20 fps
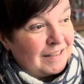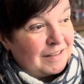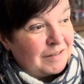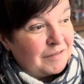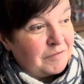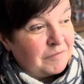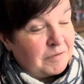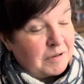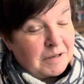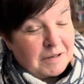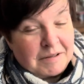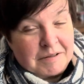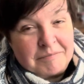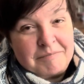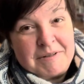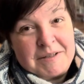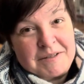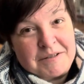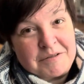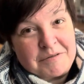the
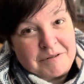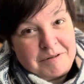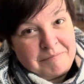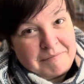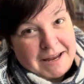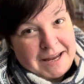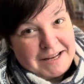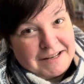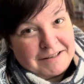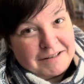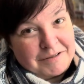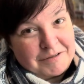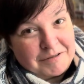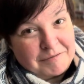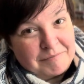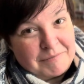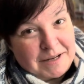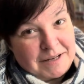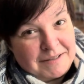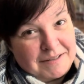Mystery Make Along
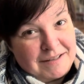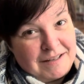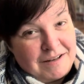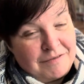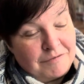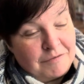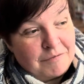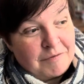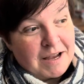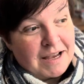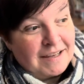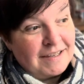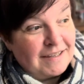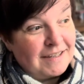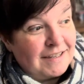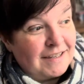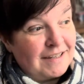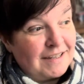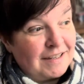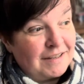by Stephen
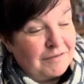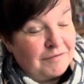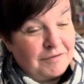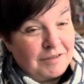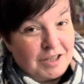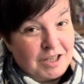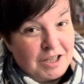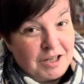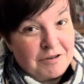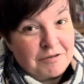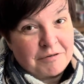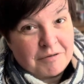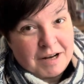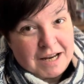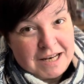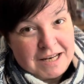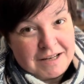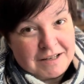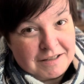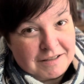West, the
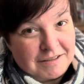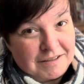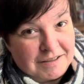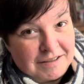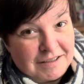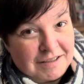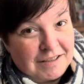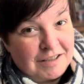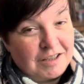Geogradient